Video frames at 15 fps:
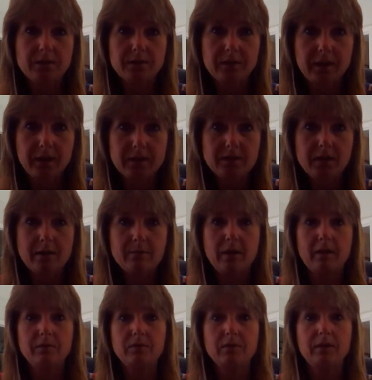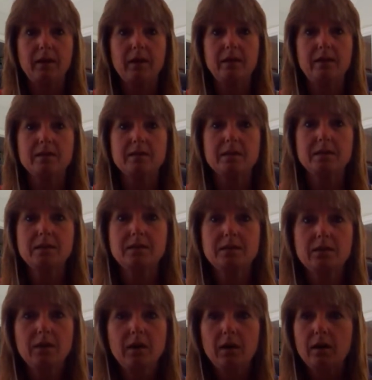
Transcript: and the next time after that, it's easier.